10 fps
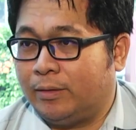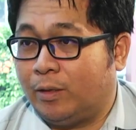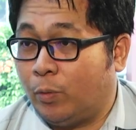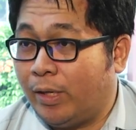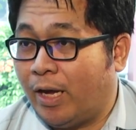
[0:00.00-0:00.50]

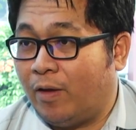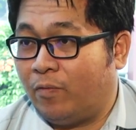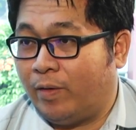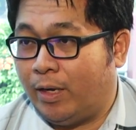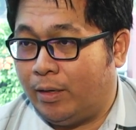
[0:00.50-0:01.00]
that we have
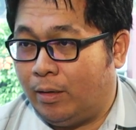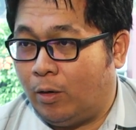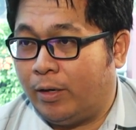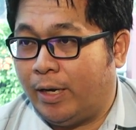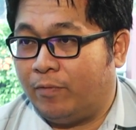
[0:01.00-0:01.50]

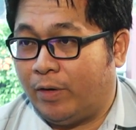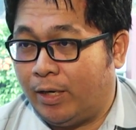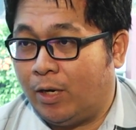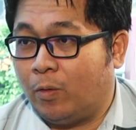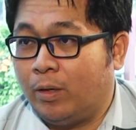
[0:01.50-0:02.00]
on hand right
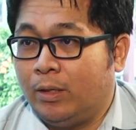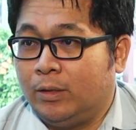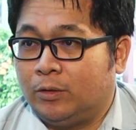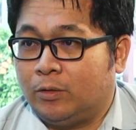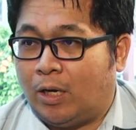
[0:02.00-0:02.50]
now.
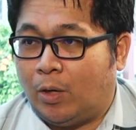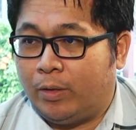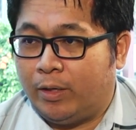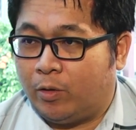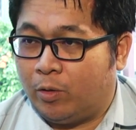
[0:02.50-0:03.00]
So how
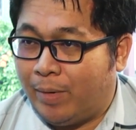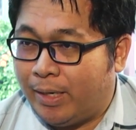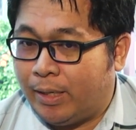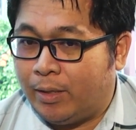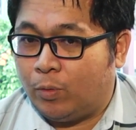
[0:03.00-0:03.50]
they're going to
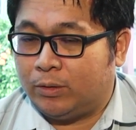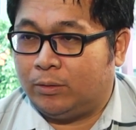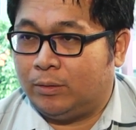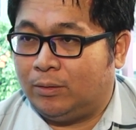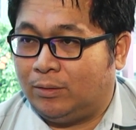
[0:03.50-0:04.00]
make it, what
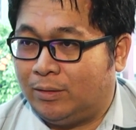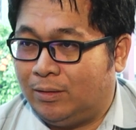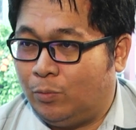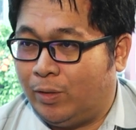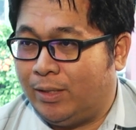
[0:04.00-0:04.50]

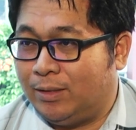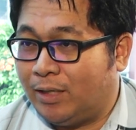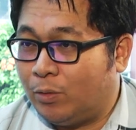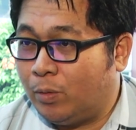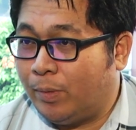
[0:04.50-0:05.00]
the
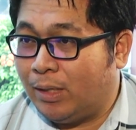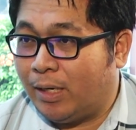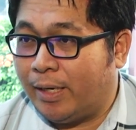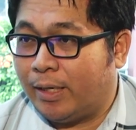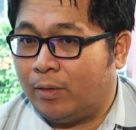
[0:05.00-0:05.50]
design will be
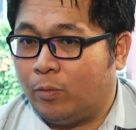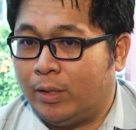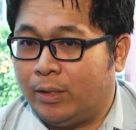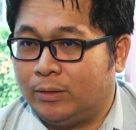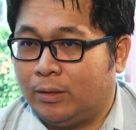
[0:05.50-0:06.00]
like,
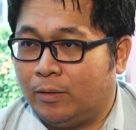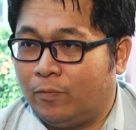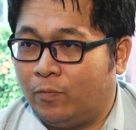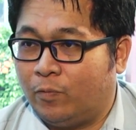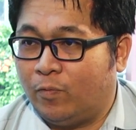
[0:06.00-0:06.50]
whether it's a
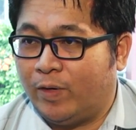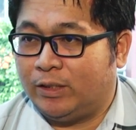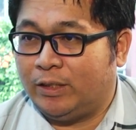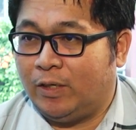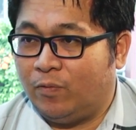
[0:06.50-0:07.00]

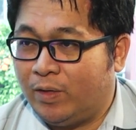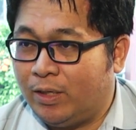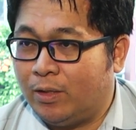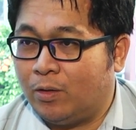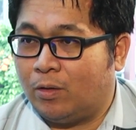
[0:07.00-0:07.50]
full-fledged
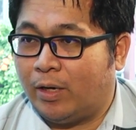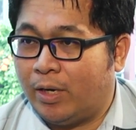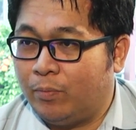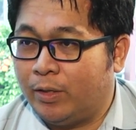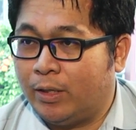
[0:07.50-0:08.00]
EV or
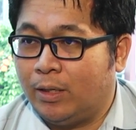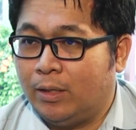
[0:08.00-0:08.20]
hybrid,